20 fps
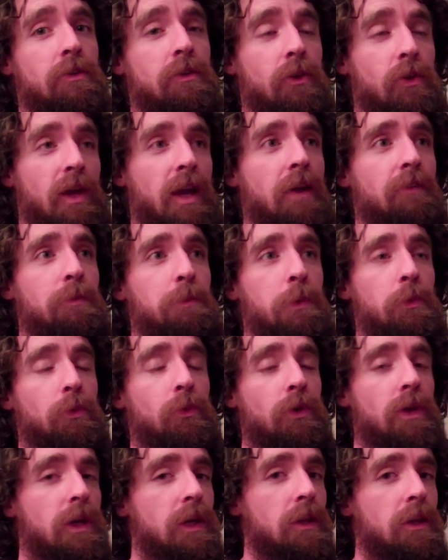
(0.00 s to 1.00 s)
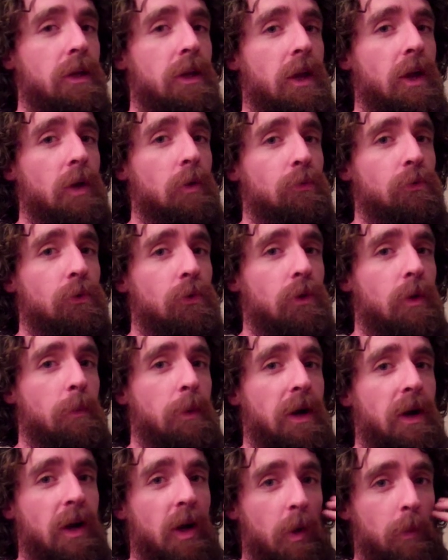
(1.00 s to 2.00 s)
So you have to be really careful
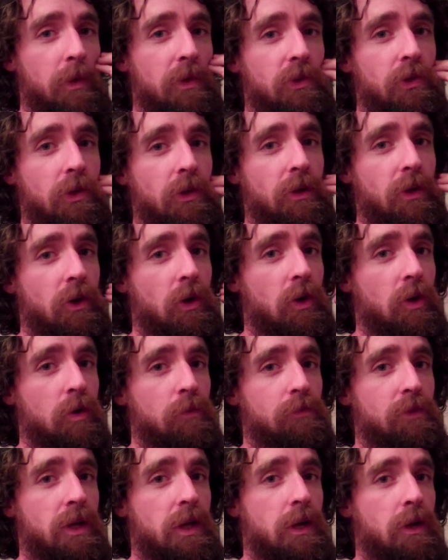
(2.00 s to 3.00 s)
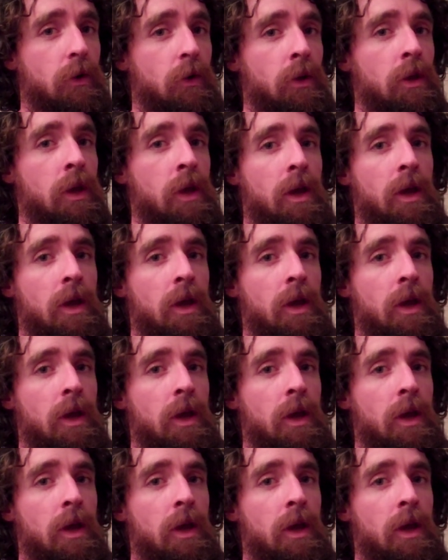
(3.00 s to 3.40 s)
about how much you're going to carve down.